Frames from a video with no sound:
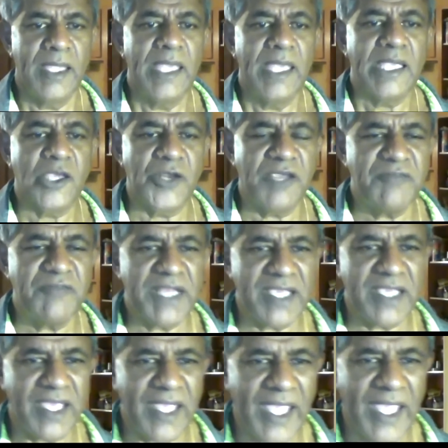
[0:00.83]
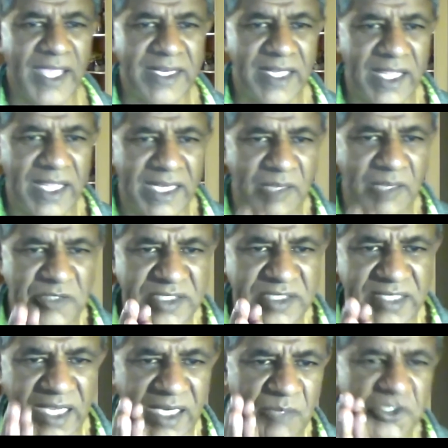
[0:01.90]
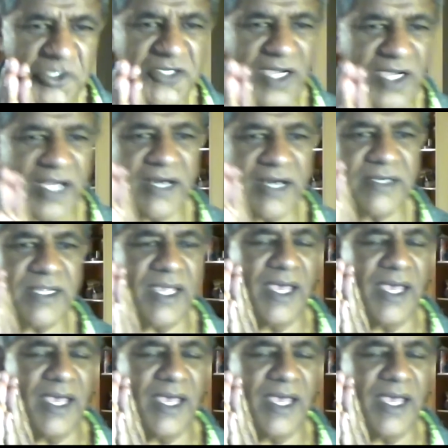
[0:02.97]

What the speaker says: Good evening and namaste, namaskar,